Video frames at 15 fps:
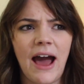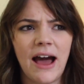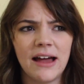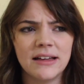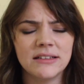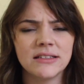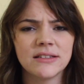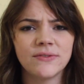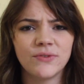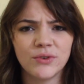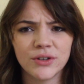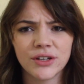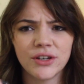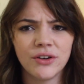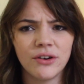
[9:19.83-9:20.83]
ads
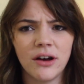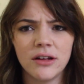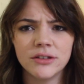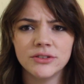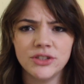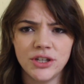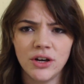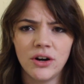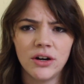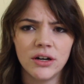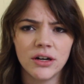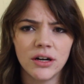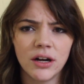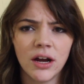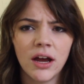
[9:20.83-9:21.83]
for Curology
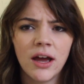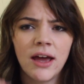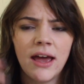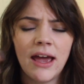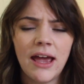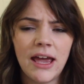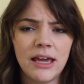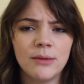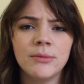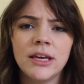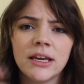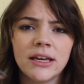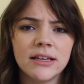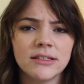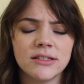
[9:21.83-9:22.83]
are
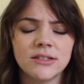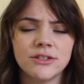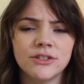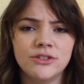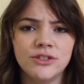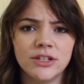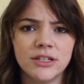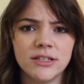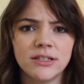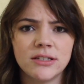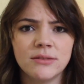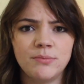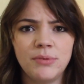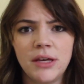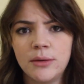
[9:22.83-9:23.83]
aiming is to
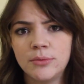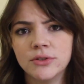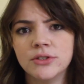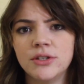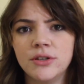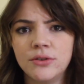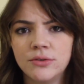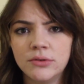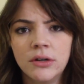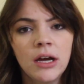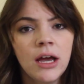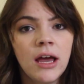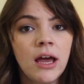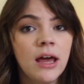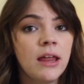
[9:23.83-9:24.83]
just be able to,
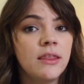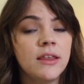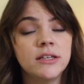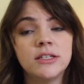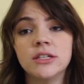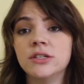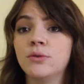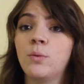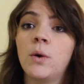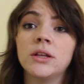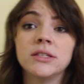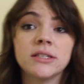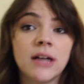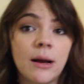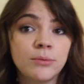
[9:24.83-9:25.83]
this is your
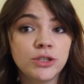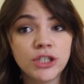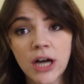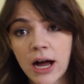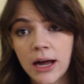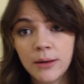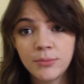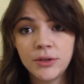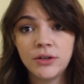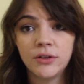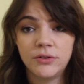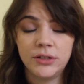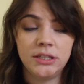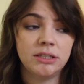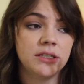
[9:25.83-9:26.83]
one-stop shop. You
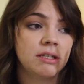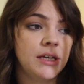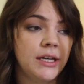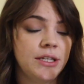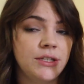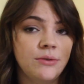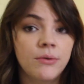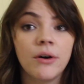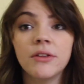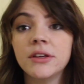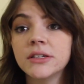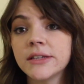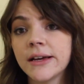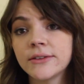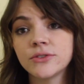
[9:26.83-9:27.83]
don't need to like do all
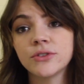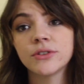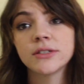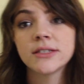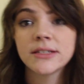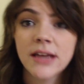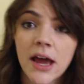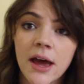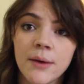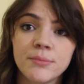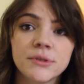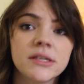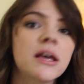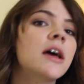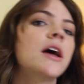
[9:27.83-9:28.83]
these extra
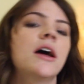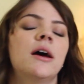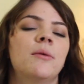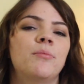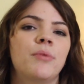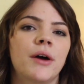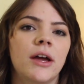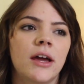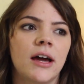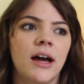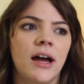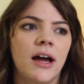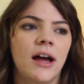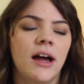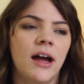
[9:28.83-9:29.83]
steps, but
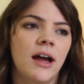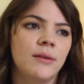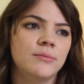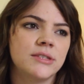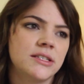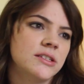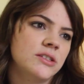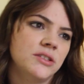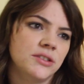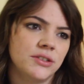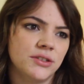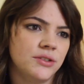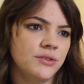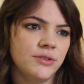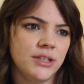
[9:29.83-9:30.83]
I'm still
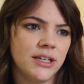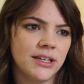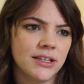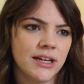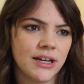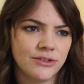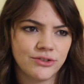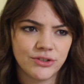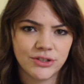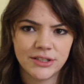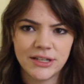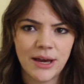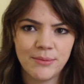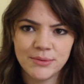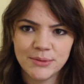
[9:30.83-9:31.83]
including the extra
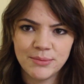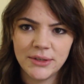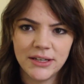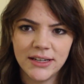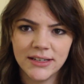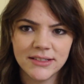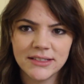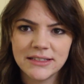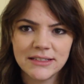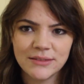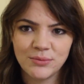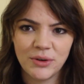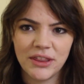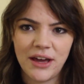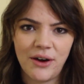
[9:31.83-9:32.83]
steps because
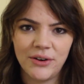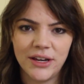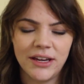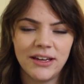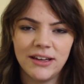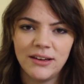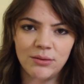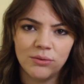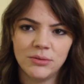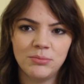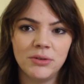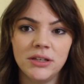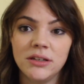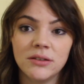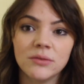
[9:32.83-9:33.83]
without it, it would
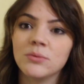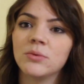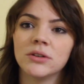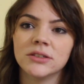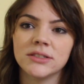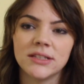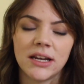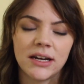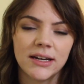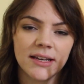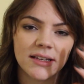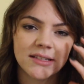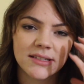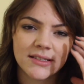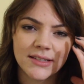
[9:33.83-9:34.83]
be worse than it
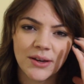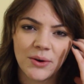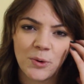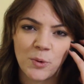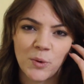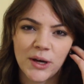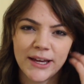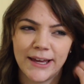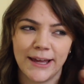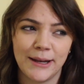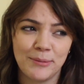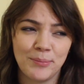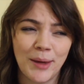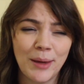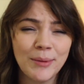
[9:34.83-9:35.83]
is. So
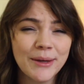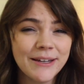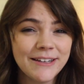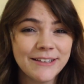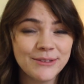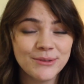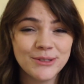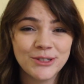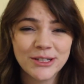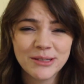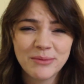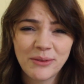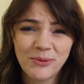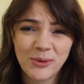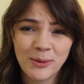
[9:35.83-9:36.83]
again, maybe I need to
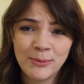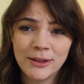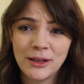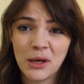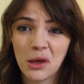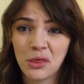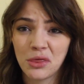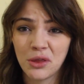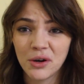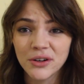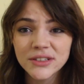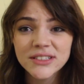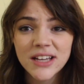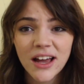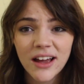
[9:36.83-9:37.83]
adjust my formula a
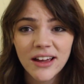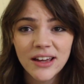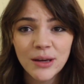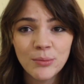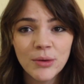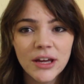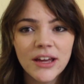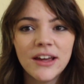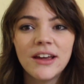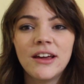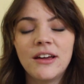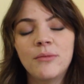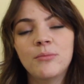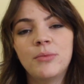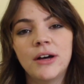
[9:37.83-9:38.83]
3rd time,
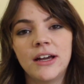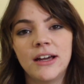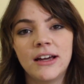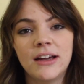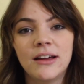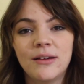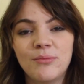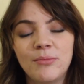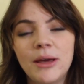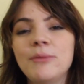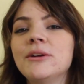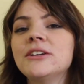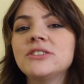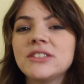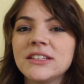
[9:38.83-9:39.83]
but
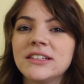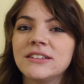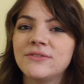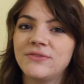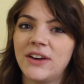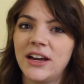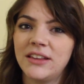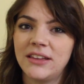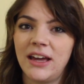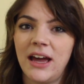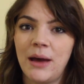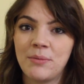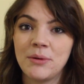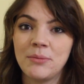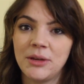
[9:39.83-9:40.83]
maybe I just need to find that
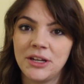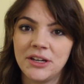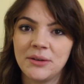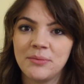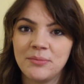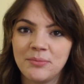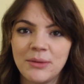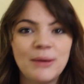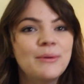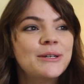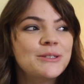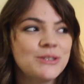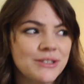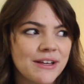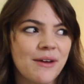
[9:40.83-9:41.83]
happy medium. Maybe I
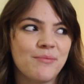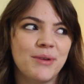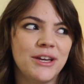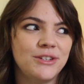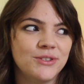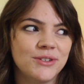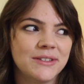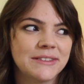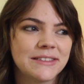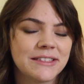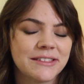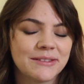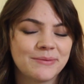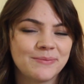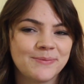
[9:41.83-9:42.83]
should have patience.